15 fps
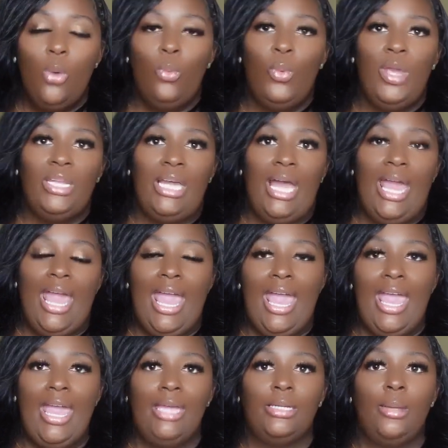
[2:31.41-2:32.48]
when I
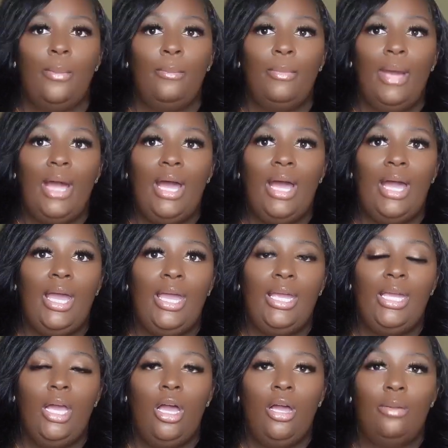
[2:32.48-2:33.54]
had
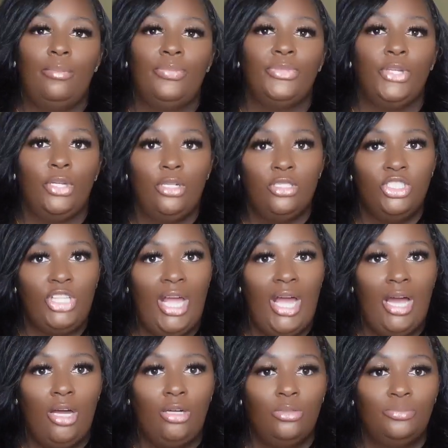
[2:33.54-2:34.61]
my third
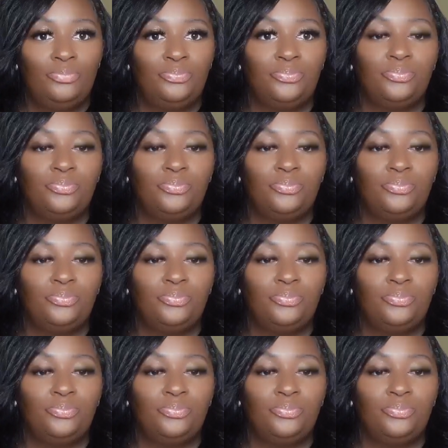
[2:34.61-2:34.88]
child.